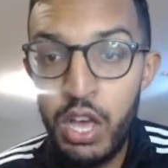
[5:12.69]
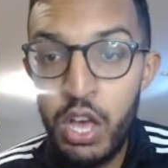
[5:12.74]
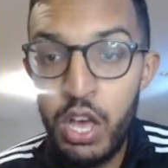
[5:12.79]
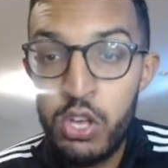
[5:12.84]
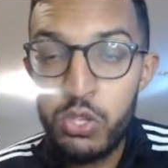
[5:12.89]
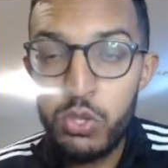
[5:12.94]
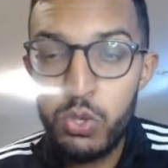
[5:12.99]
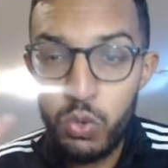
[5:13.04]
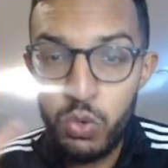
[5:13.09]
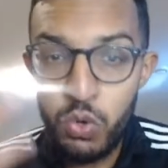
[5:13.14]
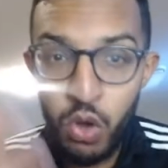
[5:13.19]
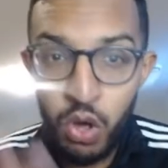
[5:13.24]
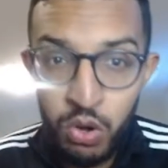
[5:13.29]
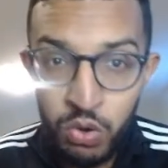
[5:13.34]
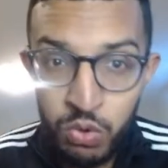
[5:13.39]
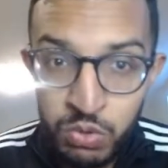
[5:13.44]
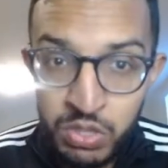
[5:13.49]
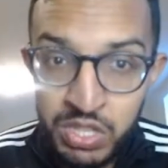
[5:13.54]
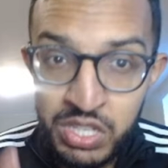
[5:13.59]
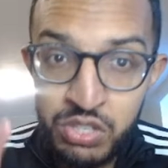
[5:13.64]
So not
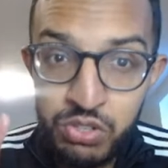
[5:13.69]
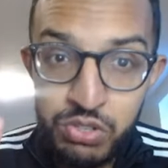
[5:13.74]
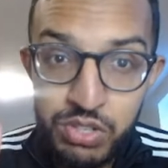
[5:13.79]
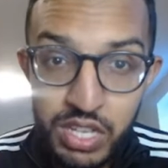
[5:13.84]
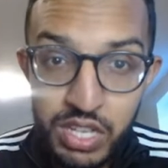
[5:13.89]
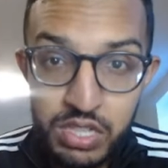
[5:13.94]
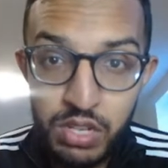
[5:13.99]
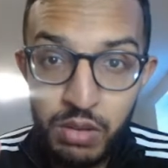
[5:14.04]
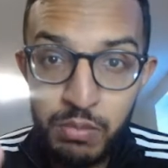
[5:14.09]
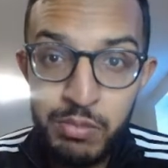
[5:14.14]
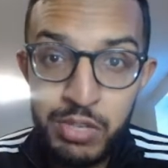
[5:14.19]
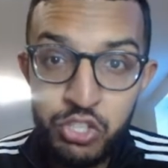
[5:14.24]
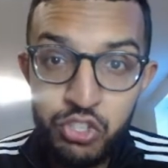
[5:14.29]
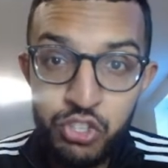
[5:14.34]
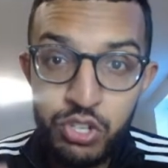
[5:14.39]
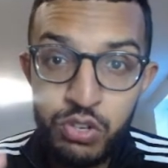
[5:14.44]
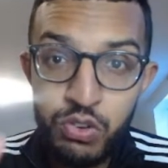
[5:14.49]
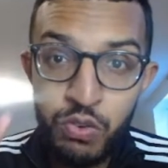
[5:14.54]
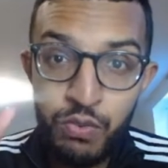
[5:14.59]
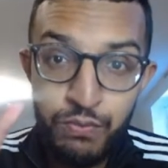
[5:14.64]
only you get
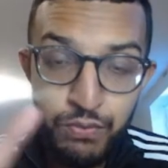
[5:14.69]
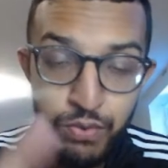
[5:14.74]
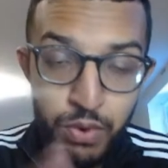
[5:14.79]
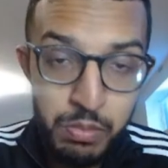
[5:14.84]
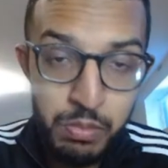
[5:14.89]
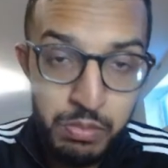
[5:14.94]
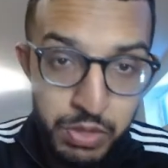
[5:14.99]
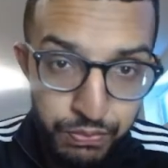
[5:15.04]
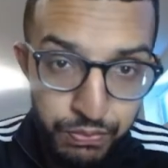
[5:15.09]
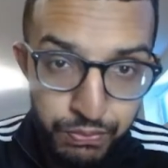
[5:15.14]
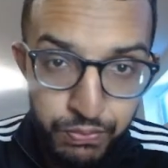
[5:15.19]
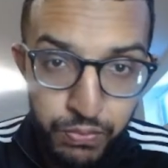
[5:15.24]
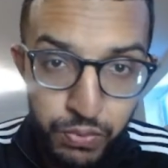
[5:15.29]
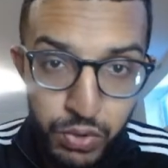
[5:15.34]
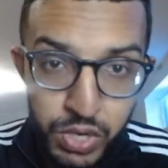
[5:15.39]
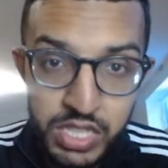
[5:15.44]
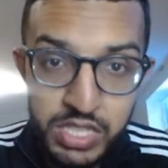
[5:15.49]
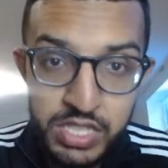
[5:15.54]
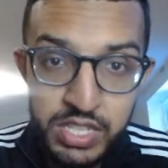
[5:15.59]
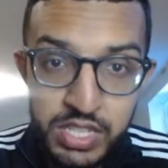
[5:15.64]
commission from the
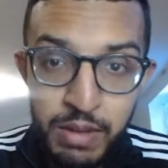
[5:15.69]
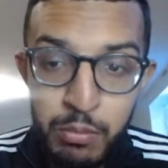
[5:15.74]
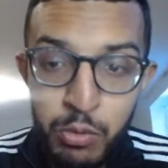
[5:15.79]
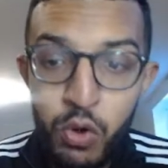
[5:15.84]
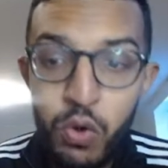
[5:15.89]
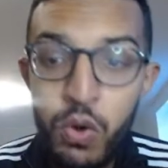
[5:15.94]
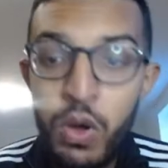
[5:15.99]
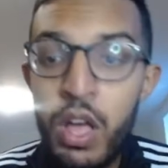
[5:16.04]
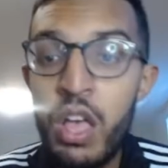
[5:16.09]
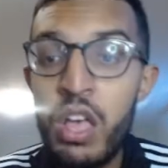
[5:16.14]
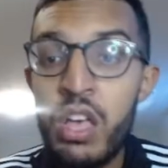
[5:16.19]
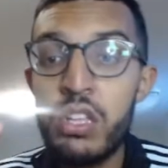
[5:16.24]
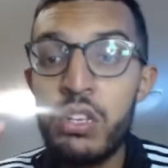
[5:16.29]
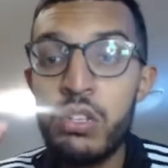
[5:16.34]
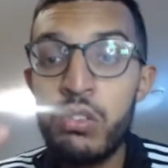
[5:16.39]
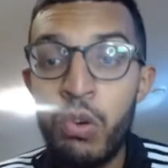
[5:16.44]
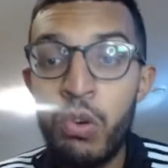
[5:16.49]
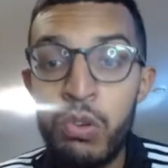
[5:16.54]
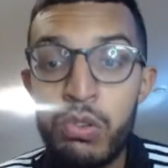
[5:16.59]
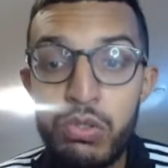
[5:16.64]
free demo, and you
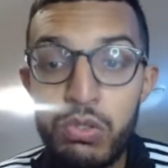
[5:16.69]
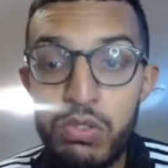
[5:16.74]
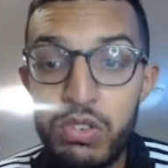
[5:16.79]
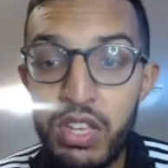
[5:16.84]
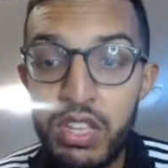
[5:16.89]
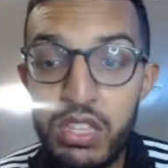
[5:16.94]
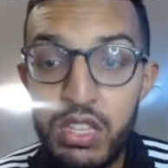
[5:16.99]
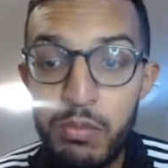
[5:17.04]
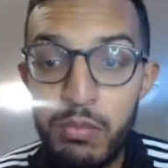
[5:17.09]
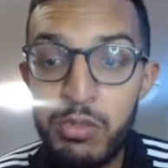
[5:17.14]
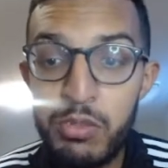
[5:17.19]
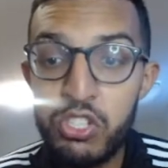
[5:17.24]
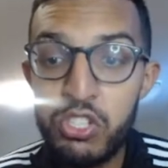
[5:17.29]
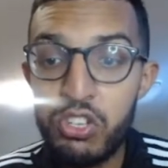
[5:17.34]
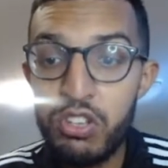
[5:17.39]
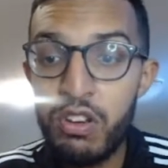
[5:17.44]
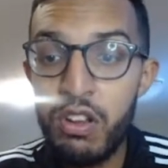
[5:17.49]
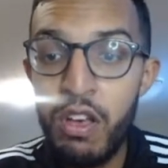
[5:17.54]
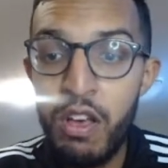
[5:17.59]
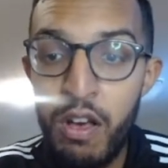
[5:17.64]
also get commission
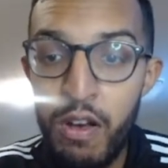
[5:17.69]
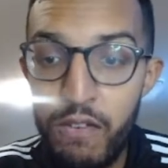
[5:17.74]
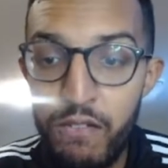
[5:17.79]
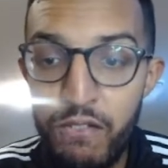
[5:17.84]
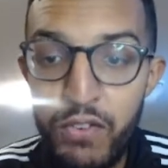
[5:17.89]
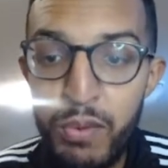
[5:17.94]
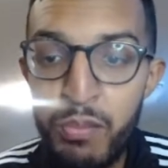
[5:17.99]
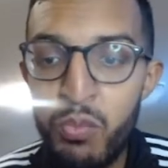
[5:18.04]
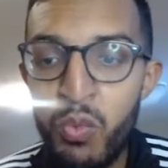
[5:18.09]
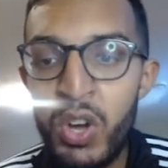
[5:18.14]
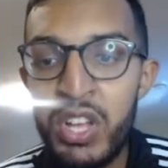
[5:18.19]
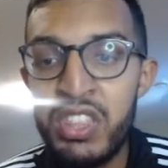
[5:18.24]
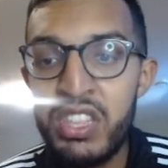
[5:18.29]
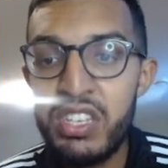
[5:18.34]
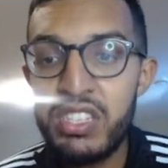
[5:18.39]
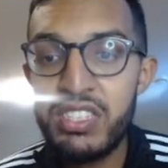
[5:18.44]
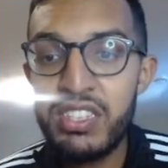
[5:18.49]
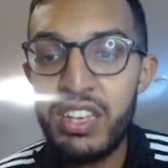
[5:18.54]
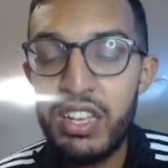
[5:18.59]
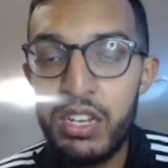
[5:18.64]
from when they
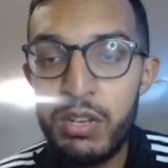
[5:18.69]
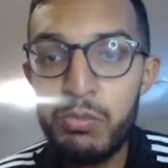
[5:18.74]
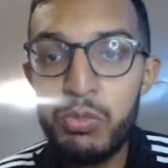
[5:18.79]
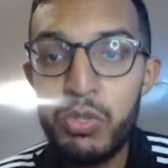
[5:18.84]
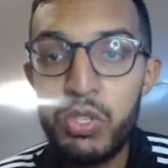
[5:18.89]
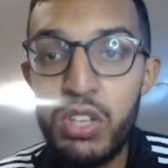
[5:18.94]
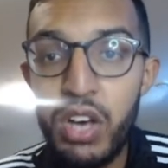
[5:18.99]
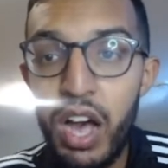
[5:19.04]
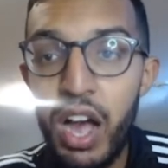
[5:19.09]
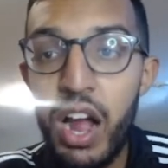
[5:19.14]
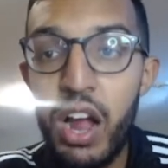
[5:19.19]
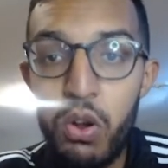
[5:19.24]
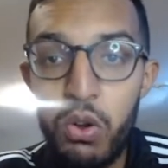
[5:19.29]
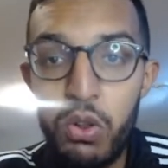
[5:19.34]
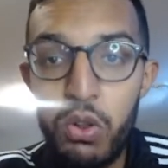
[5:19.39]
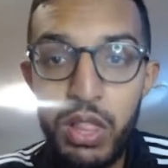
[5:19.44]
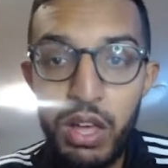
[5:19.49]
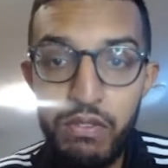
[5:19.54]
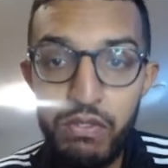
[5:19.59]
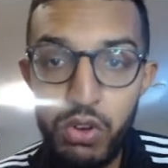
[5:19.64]
sign up to the higher
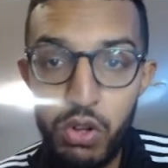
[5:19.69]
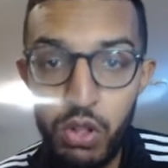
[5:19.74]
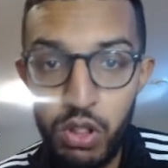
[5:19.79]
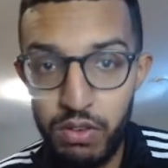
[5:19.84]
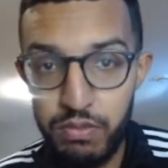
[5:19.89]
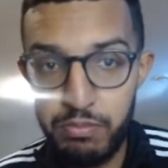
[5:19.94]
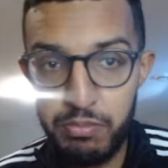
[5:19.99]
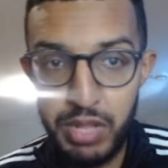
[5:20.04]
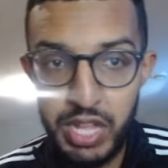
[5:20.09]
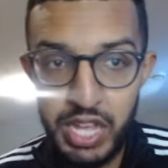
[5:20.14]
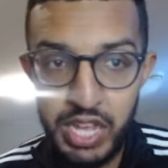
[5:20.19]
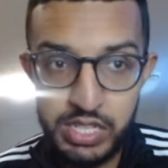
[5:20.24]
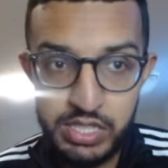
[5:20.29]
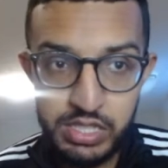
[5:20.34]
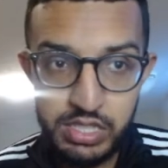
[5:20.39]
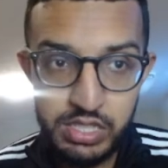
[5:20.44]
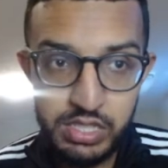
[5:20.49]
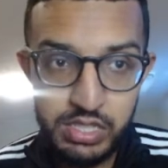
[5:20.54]
level of plans.